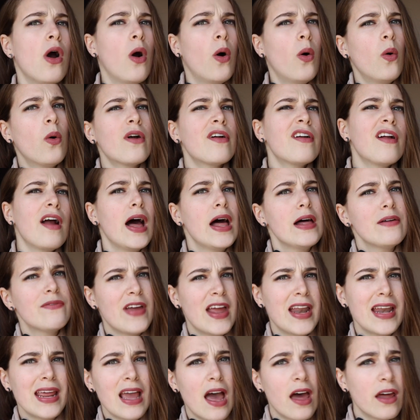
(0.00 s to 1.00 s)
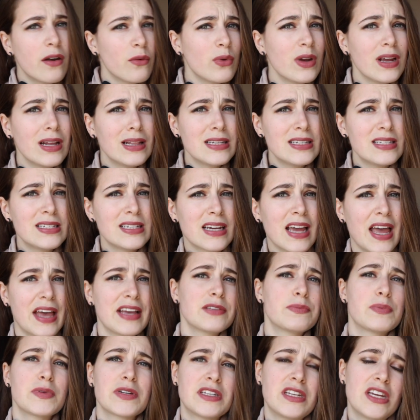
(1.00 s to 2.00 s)
or of any unrealistic
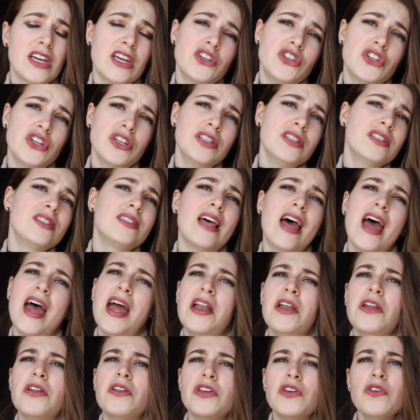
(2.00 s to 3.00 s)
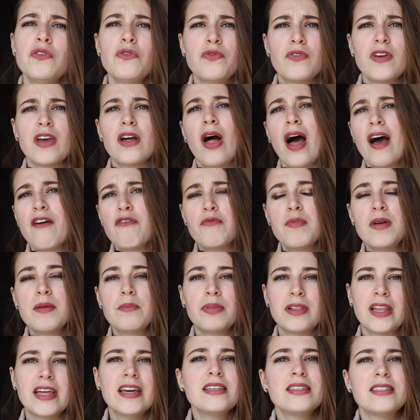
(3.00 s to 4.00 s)
expectations that you feel have been
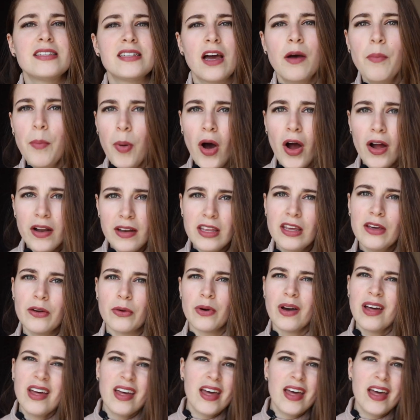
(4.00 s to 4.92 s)
placed upon you.